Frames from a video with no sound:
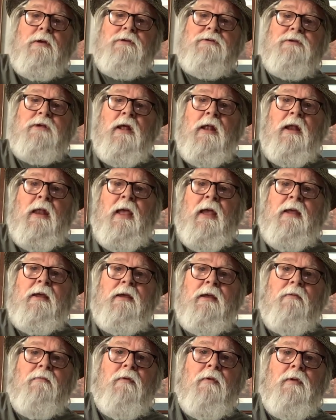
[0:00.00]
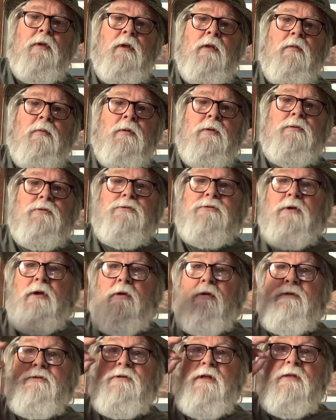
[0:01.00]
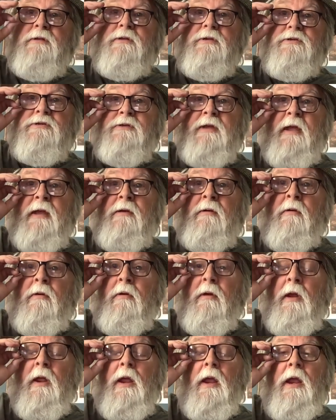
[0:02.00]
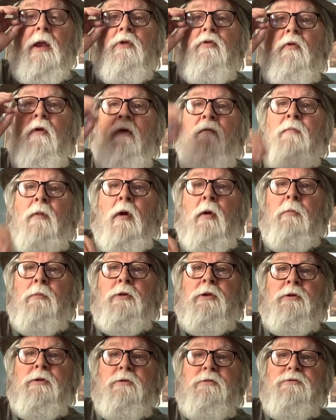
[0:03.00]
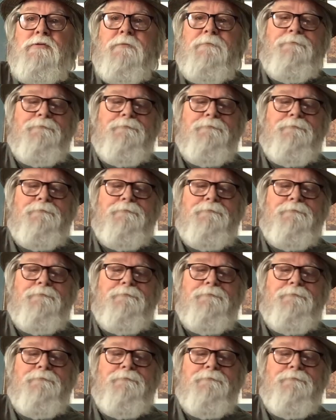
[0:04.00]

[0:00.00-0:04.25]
It's not like every other blues song. It's not the standard 12-bar blues.